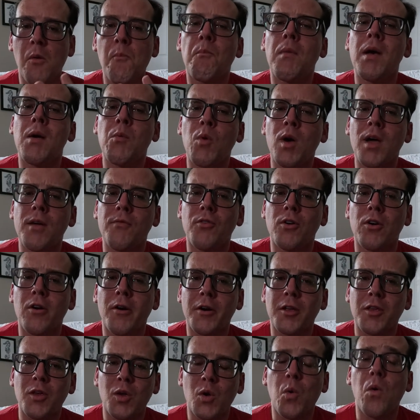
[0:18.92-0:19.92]
my wife would
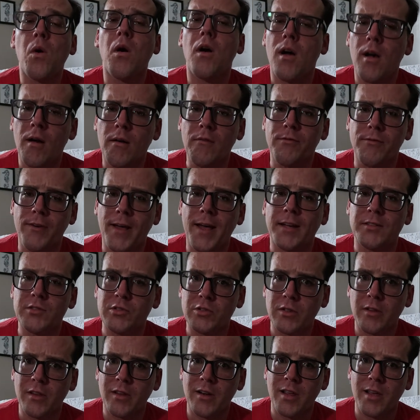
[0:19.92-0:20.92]
argue I'm
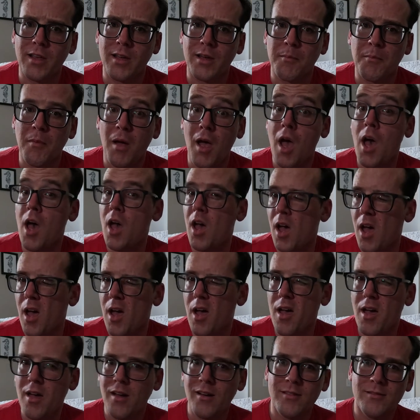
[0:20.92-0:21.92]
faster than him.
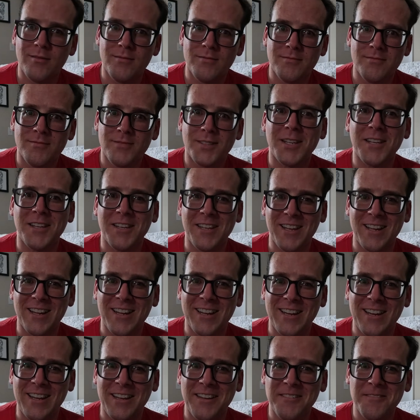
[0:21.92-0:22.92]

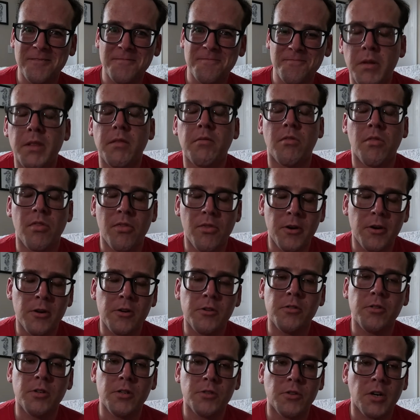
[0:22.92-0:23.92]
Giggity. But
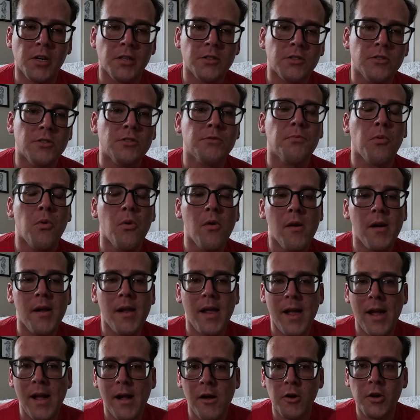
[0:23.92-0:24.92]
third, to address his
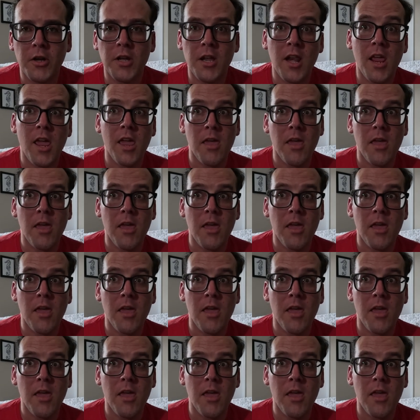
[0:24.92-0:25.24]
point, how can